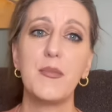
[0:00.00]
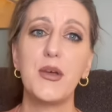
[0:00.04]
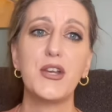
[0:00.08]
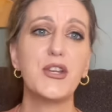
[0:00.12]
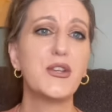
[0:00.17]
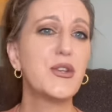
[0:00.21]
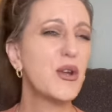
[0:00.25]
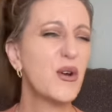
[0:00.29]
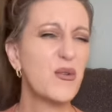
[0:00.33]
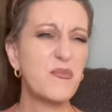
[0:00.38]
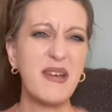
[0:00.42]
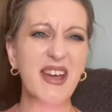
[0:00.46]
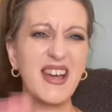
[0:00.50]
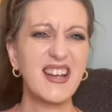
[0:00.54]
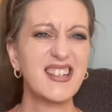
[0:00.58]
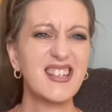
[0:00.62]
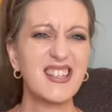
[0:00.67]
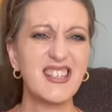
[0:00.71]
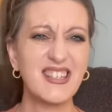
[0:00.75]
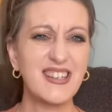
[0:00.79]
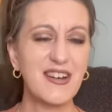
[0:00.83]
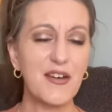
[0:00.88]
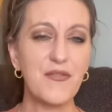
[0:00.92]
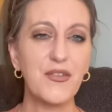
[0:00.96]
no bad
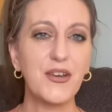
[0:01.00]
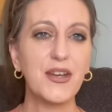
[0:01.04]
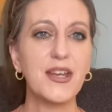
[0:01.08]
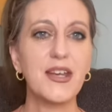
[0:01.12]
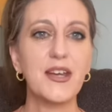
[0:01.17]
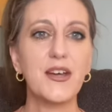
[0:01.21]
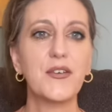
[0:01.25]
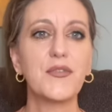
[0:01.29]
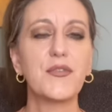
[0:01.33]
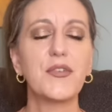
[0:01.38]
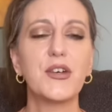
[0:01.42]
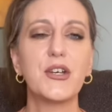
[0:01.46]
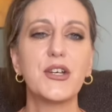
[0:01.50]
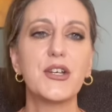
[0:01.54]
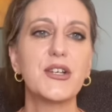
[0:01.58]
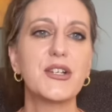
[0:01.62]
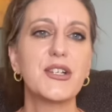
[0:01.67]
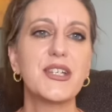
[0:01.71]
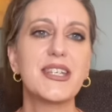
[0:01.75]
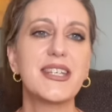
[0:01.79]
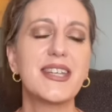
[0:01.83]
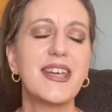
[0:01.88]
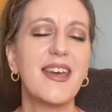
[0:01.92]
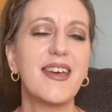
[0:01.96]
stuff in here for your
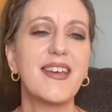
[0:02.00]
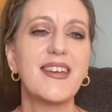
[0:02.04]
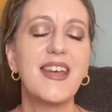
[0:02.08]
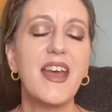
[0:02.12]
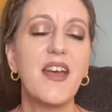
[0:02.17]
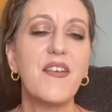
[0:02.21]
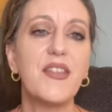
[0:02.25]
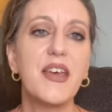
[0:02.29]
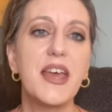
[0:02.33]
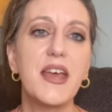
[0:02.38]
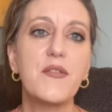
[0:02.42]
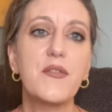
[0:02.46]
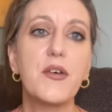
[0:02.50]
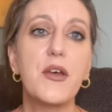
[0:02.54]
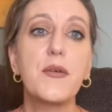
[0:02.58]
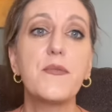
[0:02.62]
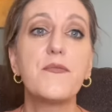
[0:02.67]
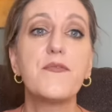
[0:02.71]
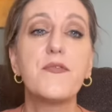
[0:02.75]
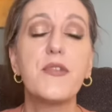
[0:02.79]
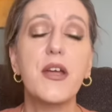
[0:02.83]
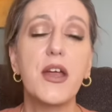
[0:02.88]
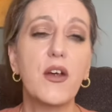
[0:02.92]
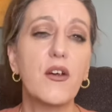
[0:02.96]
skin, and they have a
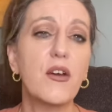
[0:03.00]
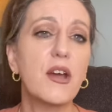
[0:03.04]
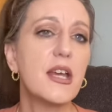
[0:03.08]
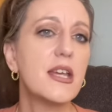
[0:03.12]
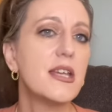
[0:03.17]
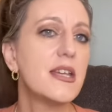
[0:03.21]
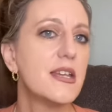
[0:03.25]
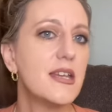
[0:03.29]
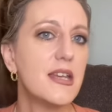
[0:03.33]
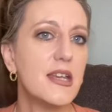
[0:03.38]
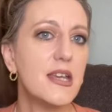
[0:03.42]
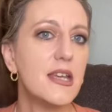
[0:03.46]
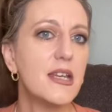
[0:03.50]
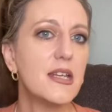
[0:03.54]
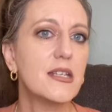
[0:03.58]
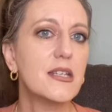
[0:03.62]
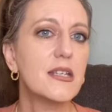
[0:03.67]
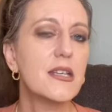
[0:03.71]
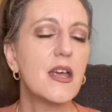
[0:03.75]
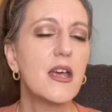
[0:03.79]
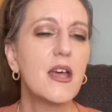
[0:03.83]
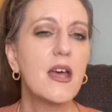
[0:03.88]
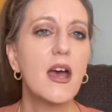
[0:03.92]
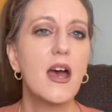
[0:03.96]
very neat